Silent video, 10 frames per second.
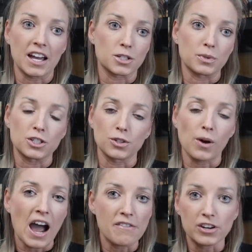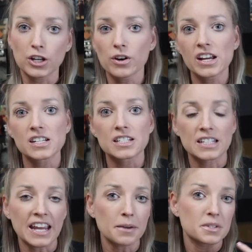as we do African greys
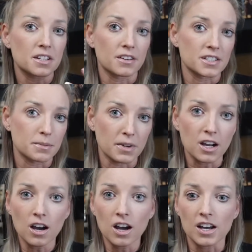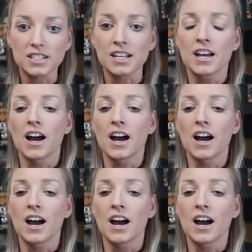and Amazons and macaws.